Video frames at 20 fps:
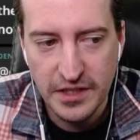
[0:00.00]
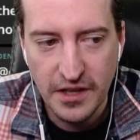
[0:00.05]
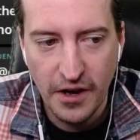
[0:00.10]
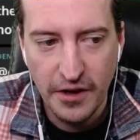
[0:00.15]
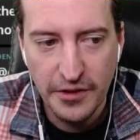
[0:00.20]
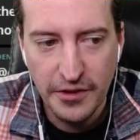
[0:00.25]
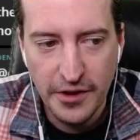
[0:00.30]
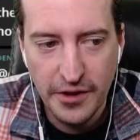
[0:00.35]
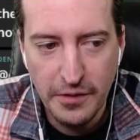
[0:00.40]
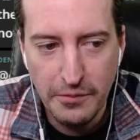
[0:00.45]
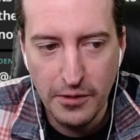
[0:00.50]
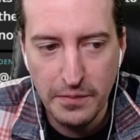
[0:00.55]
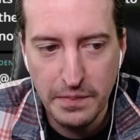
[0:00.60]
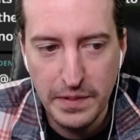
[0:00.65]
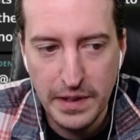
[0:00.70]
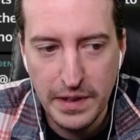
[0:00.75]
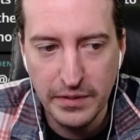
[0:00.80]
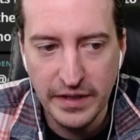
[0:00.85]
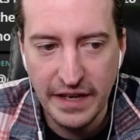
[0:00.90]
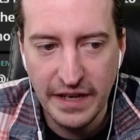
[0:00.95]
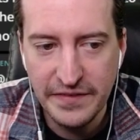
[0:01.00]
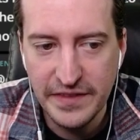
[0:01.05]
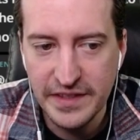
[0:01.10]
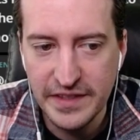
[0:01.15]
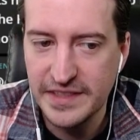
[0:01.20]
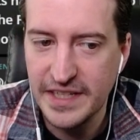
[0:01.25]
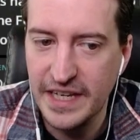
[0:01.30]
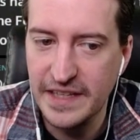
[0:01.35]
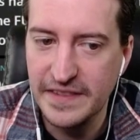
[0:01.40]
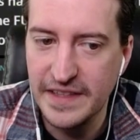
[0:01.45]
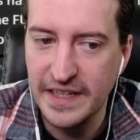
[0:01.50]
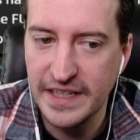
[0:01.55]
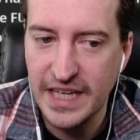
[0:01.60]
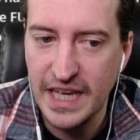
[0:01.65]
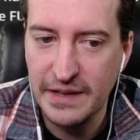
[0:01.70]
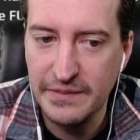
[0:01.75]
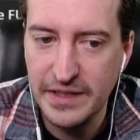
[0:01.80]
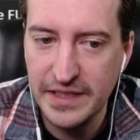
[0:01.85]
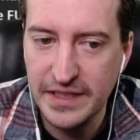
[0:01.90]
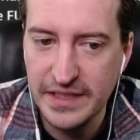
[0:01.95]
Although more people left the state than
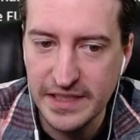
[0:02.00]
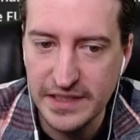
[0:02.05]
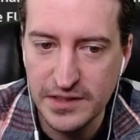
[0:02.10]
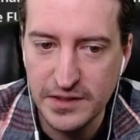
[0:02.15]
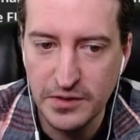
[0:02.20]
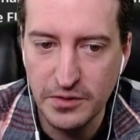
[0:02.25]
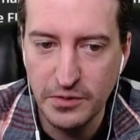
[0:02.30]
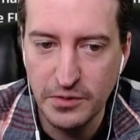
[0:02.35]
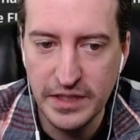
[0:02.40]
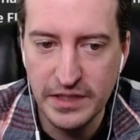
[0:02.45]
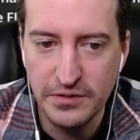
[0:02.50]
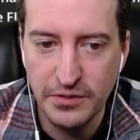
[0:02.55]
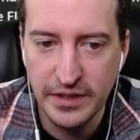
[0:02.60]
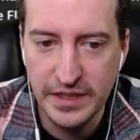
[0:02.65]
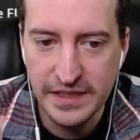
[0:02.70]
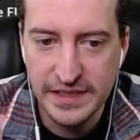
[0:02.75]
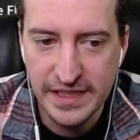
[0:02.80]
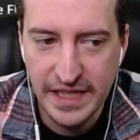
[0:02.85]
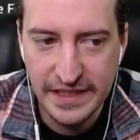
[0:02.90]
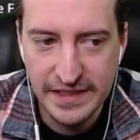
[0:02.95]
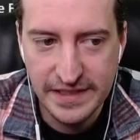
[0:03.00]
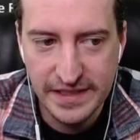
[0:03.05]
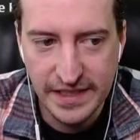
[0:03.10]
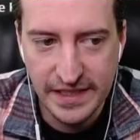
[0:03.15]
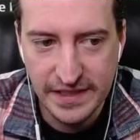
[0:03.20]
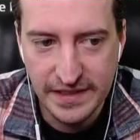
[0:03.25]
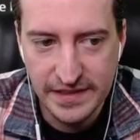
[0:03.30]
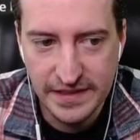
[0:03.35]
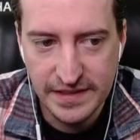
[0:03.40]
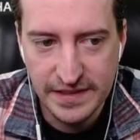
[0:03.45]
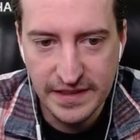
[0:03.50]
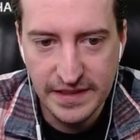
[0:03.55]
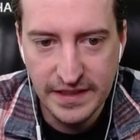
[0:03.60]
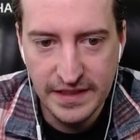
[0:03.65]
came in since the 2020 census,